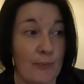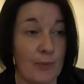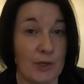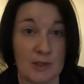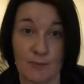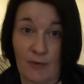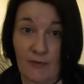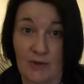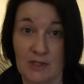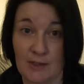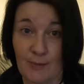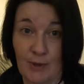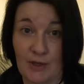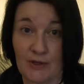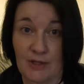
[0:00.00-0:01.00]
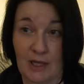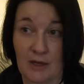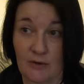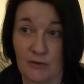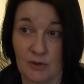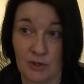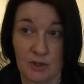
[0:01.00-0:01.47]
but it's my friend's birthday
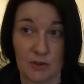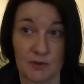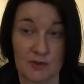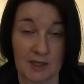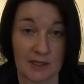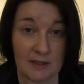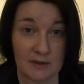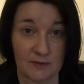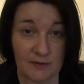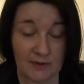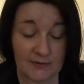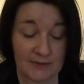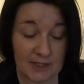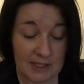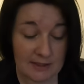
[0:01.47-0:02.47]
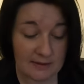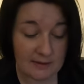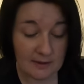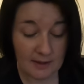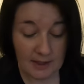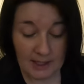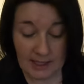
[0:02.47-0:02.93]
on Tuesday the 15th,
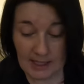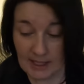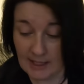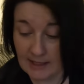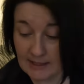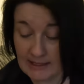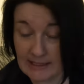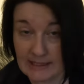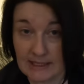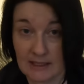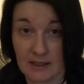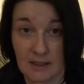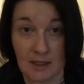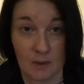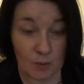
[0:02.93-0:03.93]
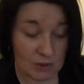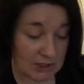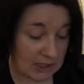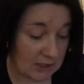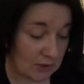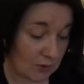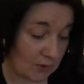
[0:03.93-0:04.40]
and I want
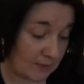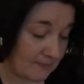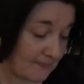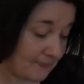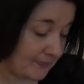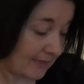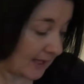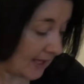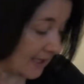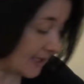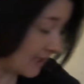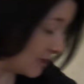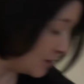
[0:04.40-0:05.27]
it done. And it